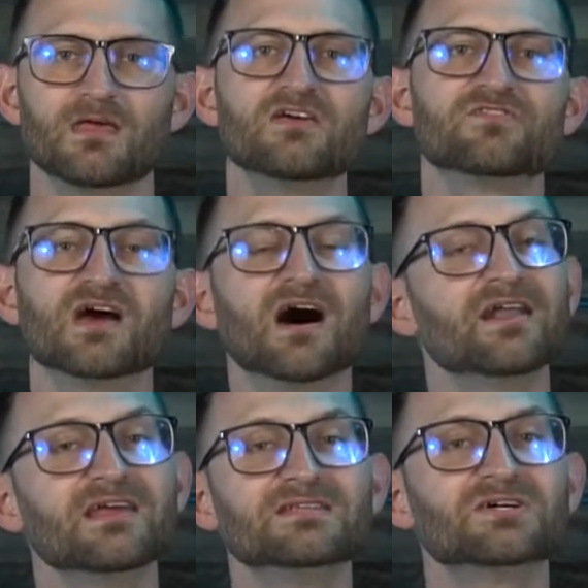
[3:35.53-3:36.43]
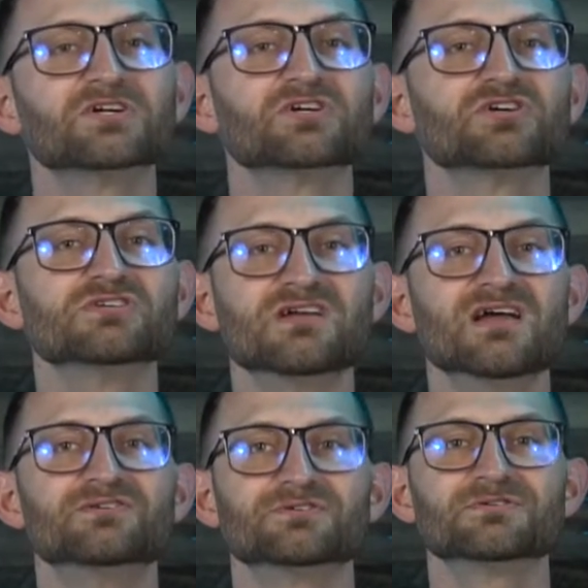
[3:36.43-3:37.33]
If God is our
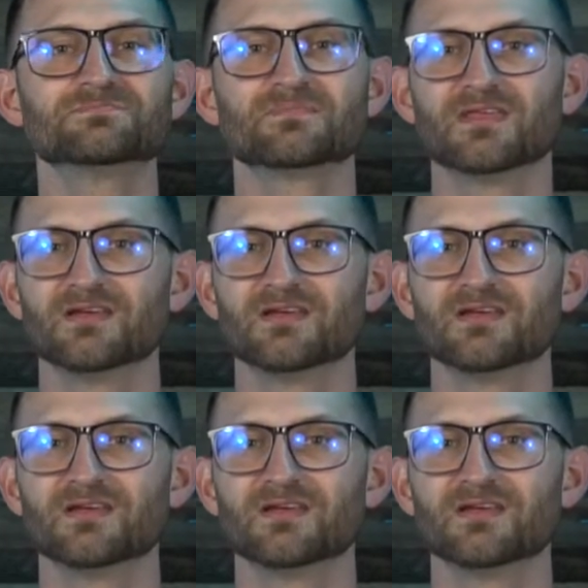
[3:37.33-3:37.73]
creator,